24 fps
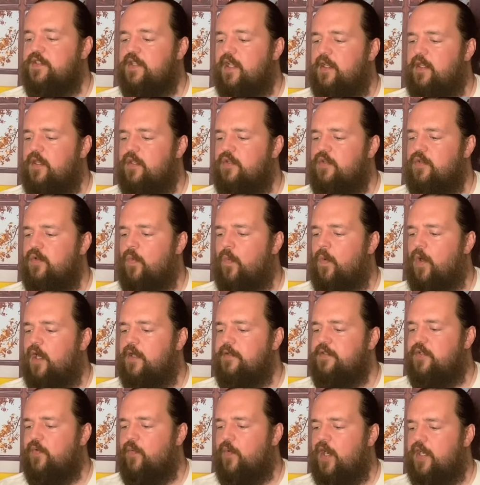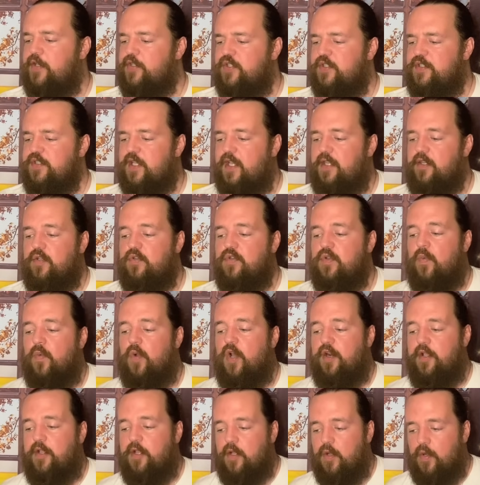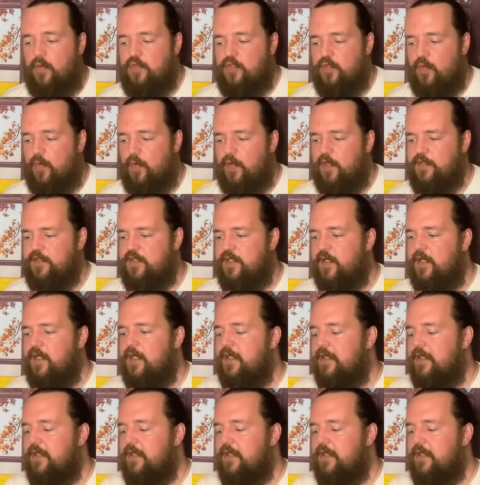that you do want, directions that you do want to go towards.